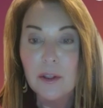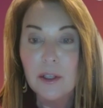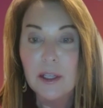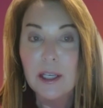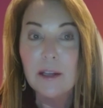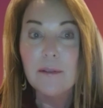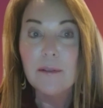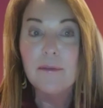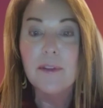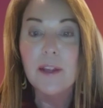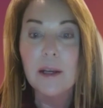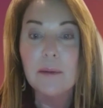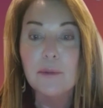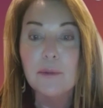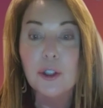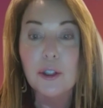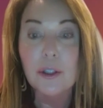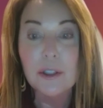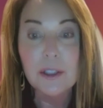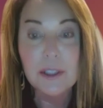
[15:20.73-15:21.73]
give them
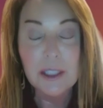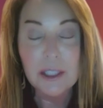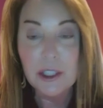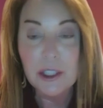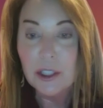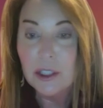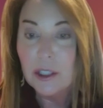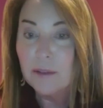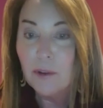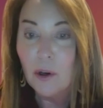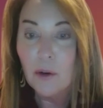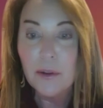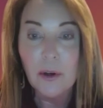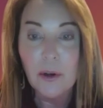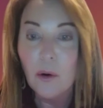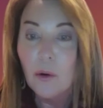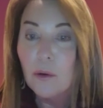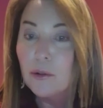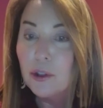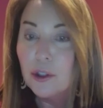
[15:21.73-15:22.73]
jurisdiction of their
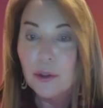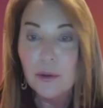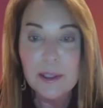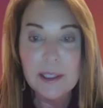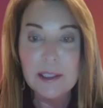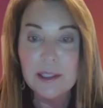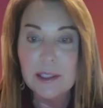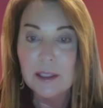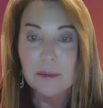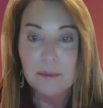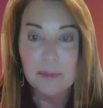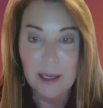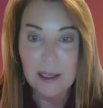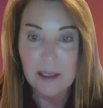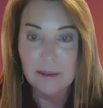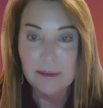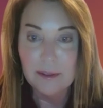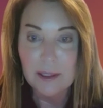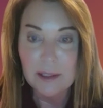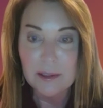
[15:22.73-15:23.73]
own choice and
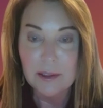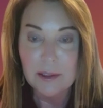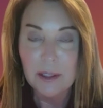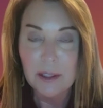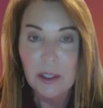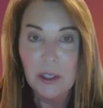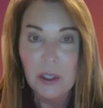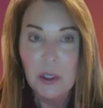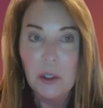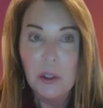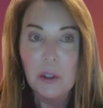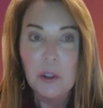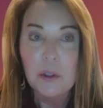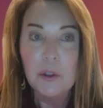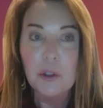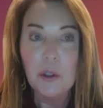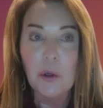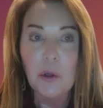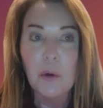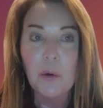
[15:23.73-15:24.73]
benefits.
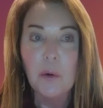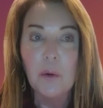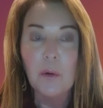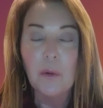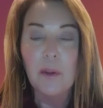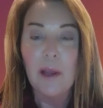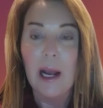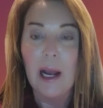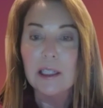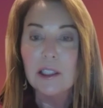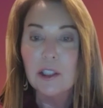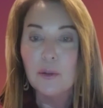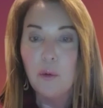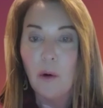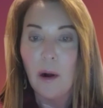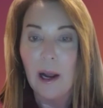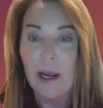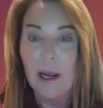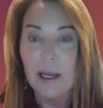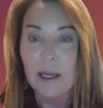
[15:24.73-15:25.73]
So that's
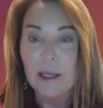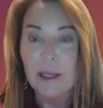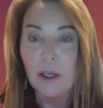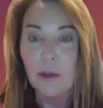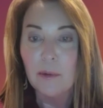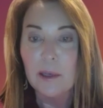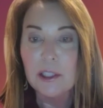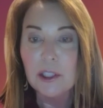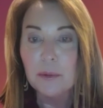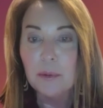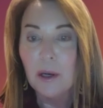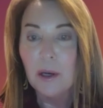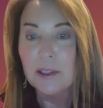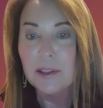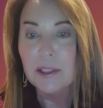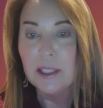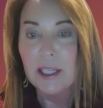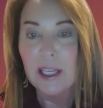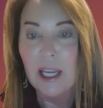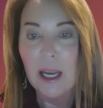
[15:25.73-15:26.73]
why,
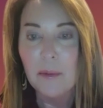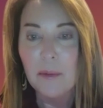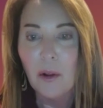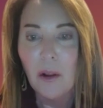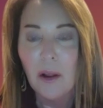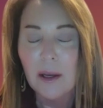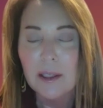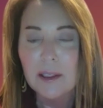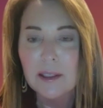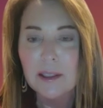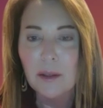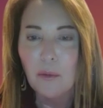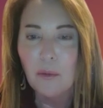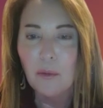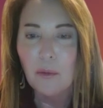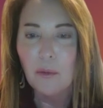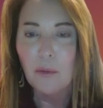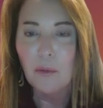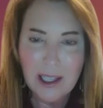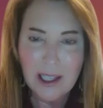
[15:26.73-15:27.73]
Reciprocity came along and said,
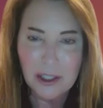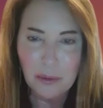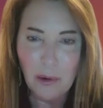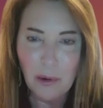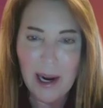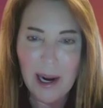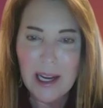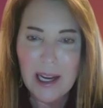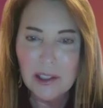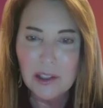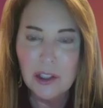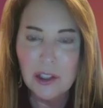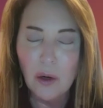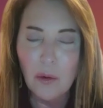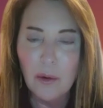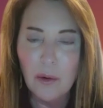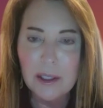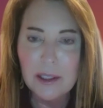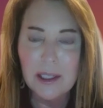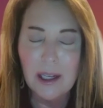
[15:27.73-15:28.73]
oh, gosh, why has no
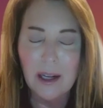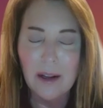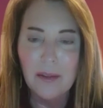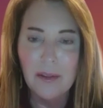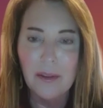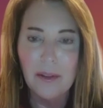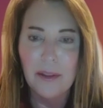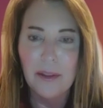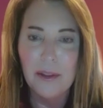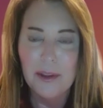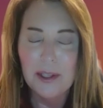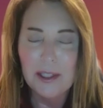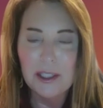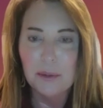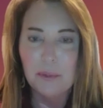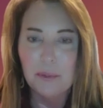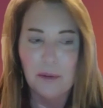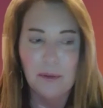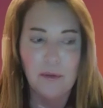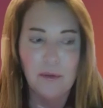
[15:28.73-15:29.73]
one done this
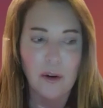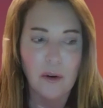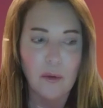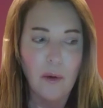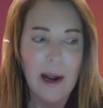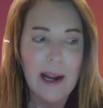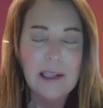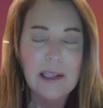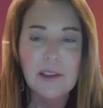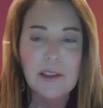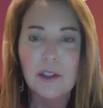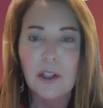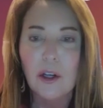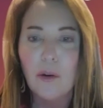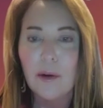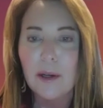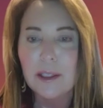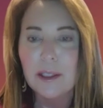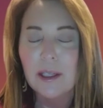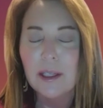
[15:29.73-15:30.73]
before? Why has no
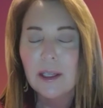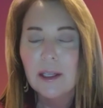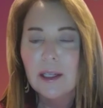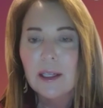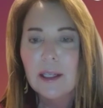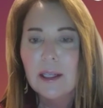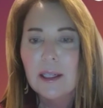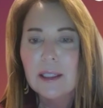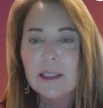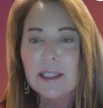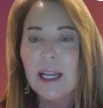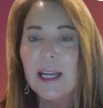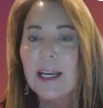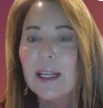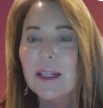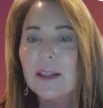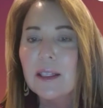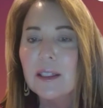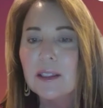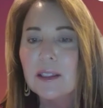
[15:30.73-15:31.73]
one
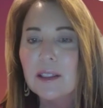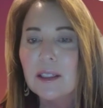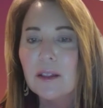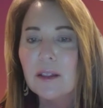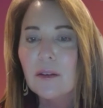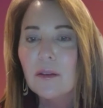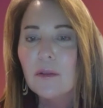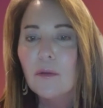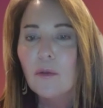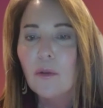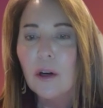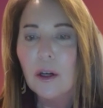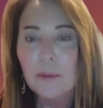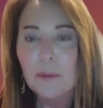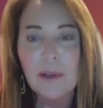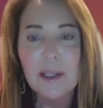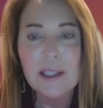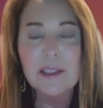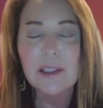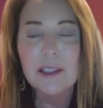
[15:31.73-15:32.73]
taken this
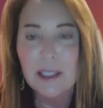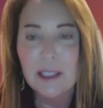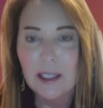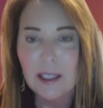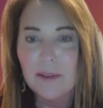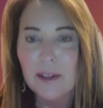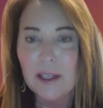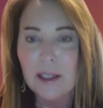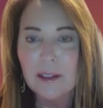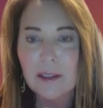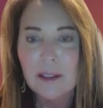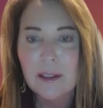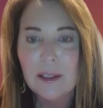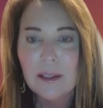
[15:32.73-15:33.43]
workplace giving